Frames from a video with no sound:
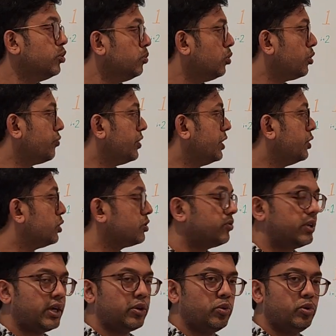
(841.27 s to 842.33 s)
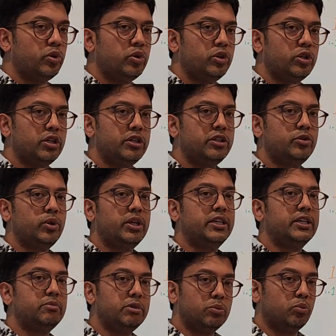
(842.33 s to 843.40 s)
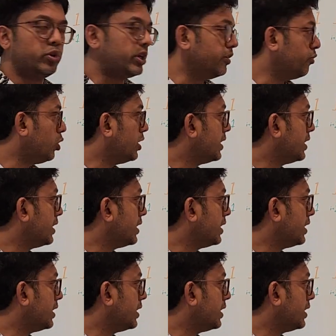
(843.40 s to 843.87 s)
more videos where I go into a little bit more involved